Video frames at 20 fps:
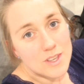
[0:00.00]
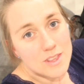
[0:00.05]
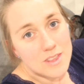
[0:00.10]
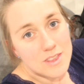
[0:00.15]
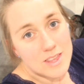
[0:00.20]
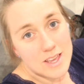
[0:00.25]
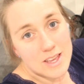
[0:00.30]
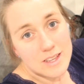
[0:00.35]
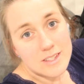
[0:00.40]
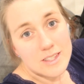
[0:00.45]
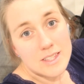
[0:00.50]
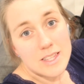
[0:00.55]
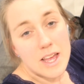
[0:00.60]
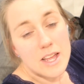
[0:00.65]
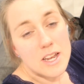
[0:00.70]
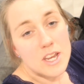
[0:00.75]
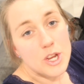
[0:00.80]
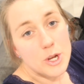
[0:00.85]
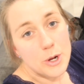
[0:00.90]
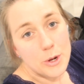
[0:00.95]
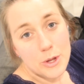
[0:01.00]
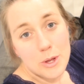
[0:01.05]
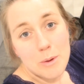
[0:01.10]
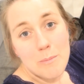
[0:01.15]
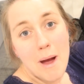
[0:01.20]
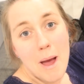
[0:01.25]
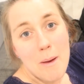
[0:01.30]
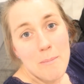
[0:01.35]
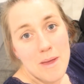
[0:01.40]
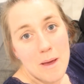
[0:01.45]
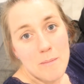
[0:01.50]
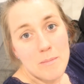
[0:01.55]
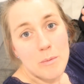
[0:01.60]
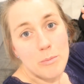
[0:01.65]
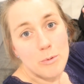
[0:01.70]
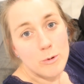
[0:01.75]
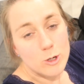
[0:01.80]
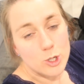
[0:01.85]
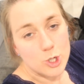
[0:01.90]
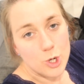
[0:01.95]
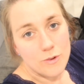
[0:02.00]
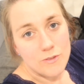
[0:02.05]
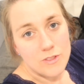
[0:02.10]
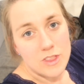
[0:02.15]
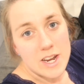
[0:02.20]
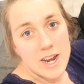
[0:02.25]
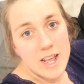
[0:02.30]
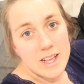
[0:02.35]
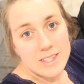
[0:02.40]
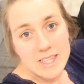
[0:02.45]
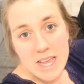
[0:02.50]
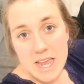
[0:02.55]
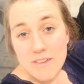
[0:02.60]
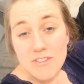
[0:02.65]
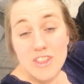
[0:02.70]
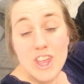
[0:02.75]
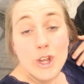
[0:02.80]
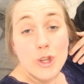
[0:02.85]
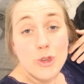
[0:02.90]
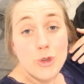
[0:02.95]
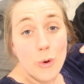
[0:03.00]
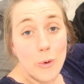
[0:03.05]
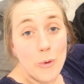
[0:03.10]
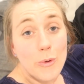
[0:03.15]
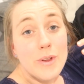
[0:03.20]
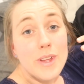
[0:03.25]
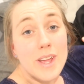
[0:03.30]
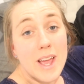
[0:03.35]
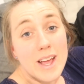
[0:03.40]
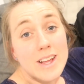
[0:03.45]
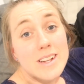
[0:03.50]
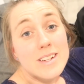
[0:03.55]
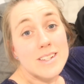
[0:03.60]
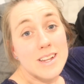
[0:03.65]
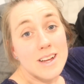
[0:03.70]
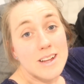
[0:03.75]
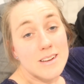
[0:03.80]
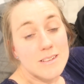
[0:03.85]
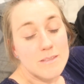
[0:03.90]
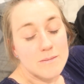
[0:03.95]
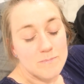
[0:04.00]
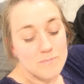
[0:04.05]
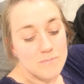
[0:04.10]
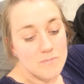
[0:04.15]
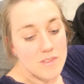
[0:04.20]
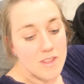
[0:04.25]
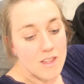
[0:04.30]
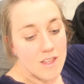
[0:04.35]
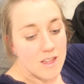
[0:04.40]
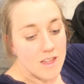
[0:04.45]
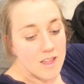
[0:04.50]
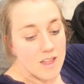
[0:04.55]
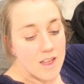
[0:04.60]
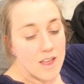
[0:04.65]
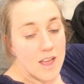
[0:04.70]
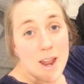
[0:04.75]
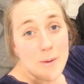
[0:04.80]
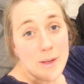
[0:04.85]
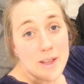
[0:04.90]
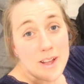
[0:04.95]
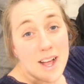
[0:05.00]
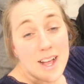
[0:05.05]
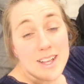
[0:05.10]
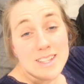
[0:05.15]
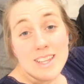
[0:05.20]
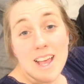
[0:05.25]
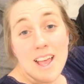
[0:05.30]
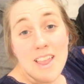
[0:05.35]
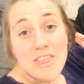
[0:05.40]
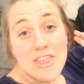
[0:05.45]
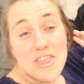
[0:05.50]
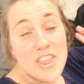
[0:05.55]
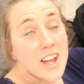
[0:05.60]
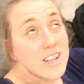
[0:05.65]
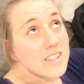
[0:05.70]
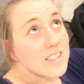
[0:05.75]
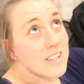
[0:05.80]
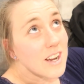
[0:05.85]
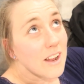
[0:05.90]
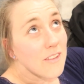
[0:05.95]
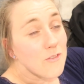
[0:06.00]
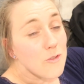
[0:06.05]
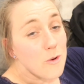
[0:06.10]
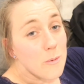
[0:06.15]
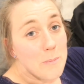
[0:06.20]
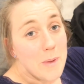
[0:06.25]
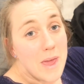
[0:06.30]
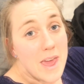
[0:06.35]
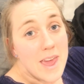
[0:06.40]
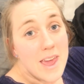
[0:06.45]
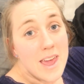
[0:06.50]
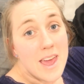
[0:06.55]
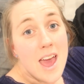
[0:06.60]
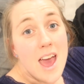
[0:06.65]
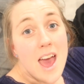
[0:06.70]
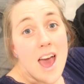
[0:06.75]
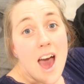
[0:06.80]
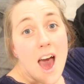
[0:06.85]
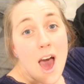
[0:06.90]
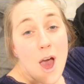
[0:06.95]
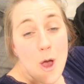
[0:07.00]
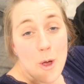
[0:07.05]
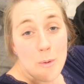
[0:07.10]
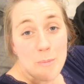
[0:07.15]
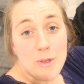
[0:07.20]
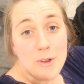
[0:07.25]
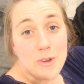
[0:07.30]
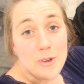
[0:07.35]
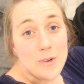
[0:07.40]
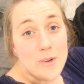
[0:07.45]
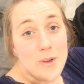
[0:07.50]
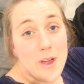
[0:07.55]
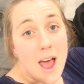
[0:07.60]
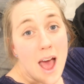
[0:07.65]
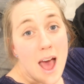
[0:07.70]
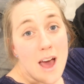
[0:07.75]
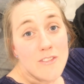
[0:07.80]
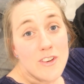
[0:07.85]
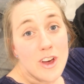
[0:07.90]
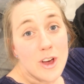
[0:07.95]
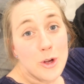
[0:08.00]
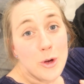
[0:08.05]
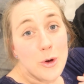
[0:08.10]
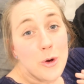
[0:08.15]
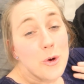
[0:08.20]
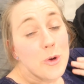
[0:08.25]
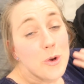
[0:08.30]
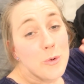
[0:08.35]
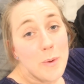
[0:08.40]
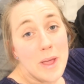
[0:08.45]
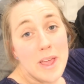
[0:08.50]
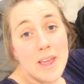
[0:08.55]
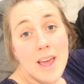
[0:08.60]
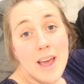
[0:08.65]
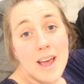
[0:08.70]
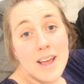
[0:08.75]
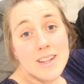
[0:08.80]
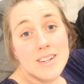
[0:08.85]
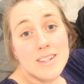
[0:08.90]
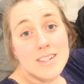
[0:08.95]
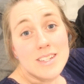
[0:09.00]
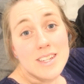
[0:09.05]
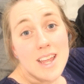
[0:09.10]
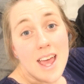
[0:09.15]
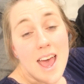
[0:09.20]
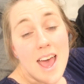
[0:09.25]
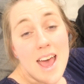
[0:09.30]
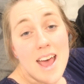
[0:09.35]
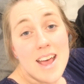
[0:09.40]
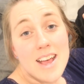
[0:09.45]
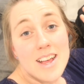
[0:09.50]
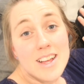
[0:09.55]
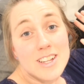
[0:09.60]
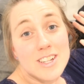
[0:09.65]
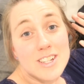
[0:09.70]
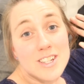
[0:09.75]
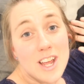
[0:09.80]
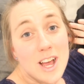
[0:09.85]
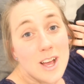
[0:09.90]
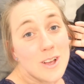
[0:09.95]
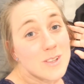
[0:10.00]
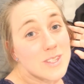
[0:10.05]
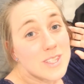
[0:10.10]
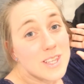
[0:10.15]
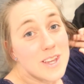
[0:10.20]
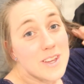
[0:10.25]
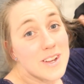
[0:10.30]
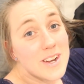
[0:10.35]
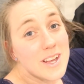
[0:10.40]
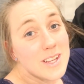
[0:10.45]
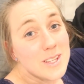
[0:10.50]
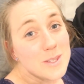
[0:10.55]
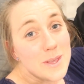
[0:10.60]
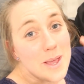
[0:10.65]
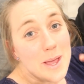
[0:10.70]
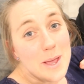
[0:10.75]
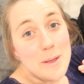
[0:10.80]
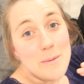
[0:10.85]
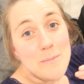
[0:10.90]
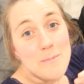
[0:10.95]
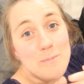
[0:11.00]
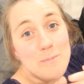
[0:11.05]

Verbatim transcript: to the things that you know you might be able to push off the next day if they don't get done. Anyway, guys, that's enough from me. I hope you do have a good weekend, and I'll see you next week.